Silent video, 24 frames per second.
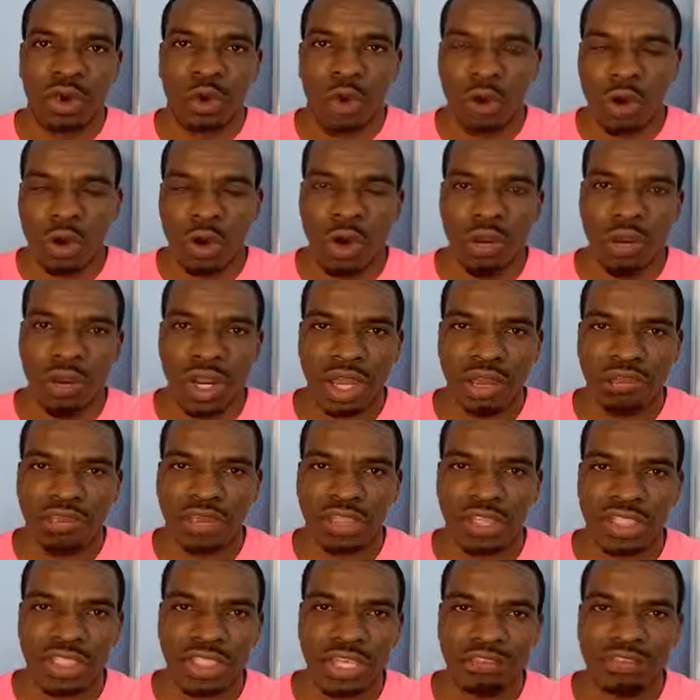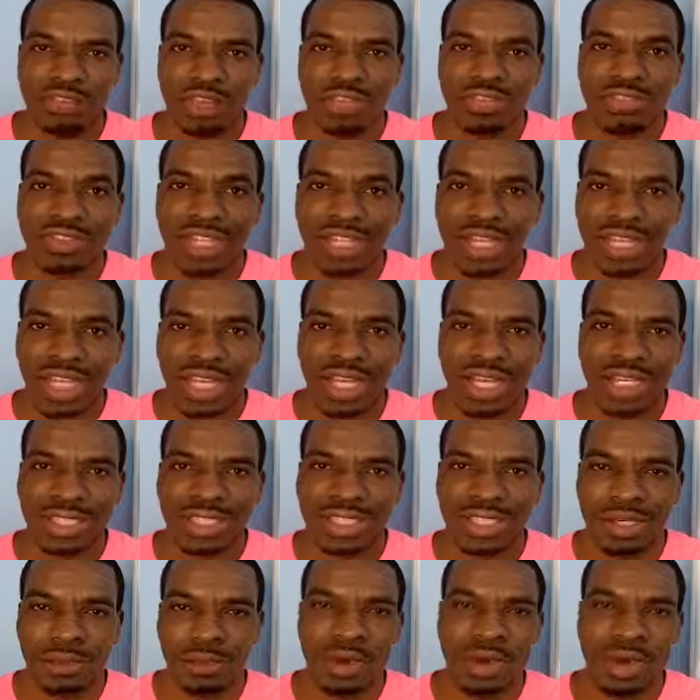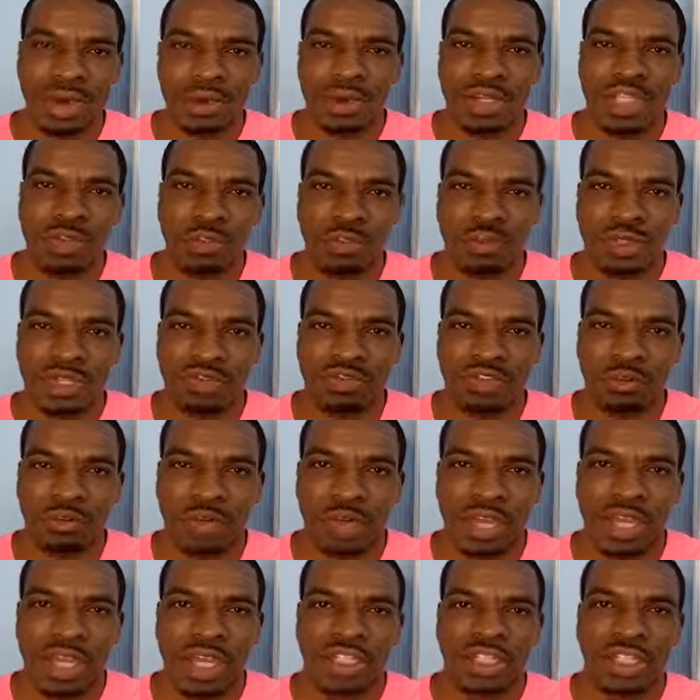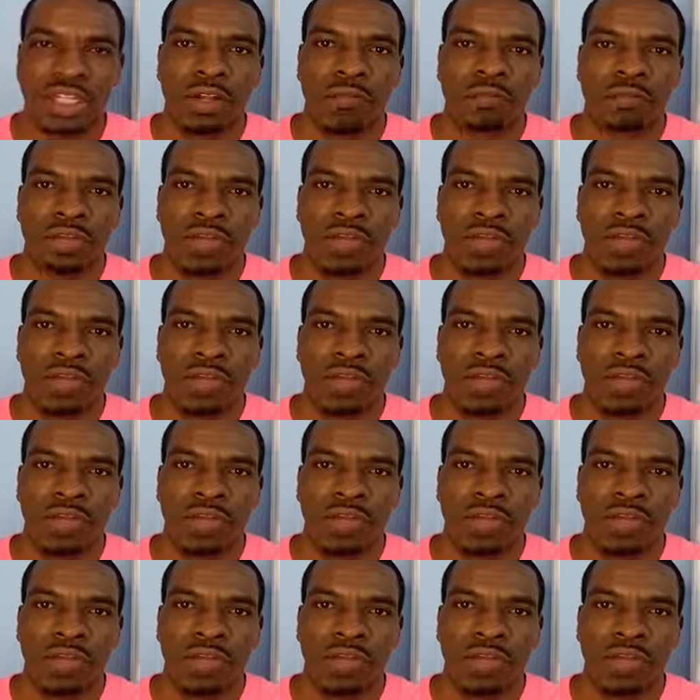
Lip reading: Or what I've done is I've left the link somewhere on this specific page.